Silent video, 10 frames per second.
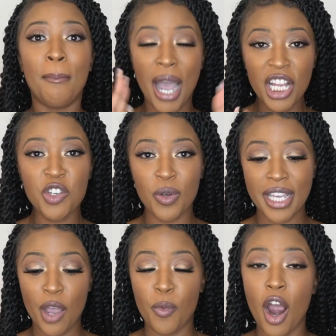Mind you,
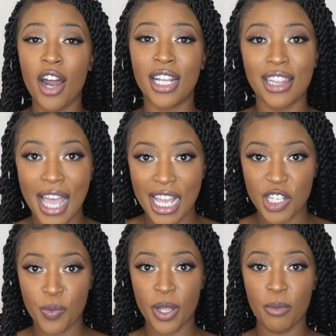again, we're on a
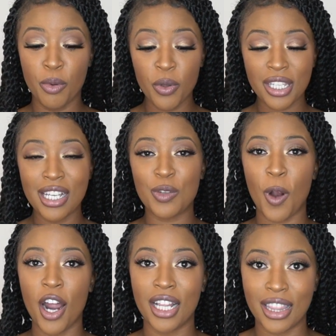ledge. Where the booth is, we're
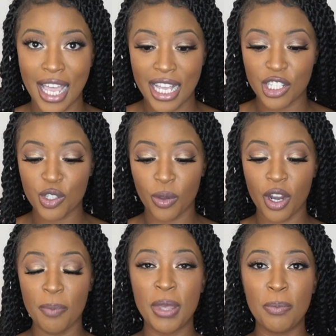on a ledge. So
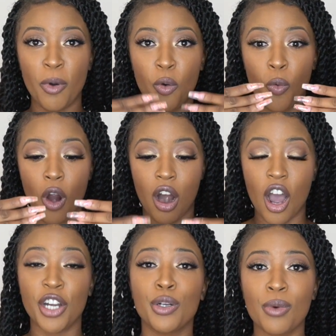there are people who are
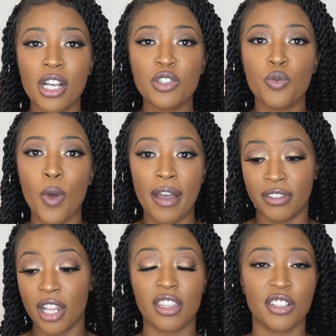under us who
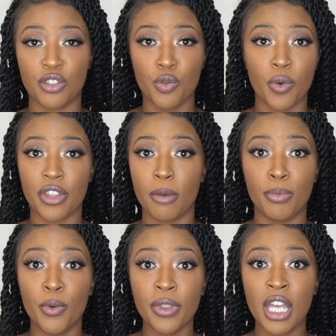have nothing to do with our
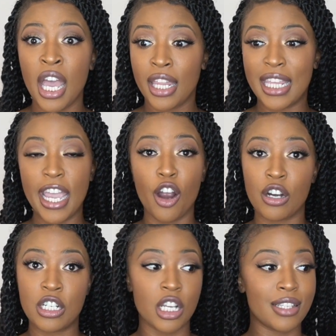booth. They
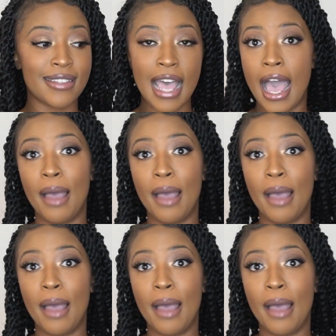are just